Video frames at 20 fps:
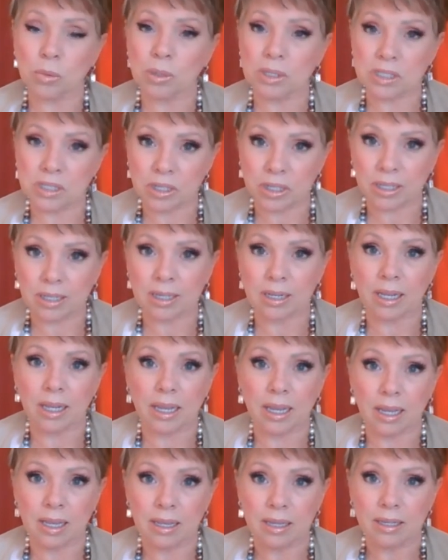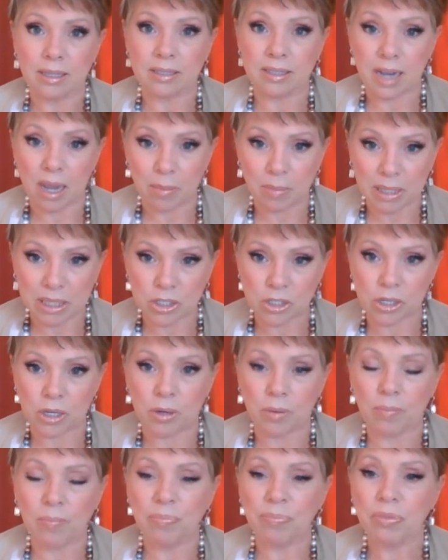will certainly damage
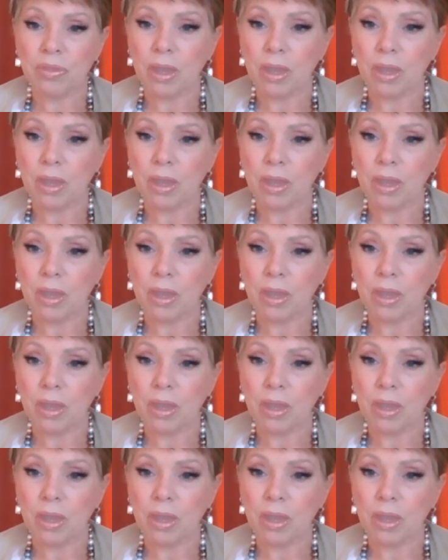you.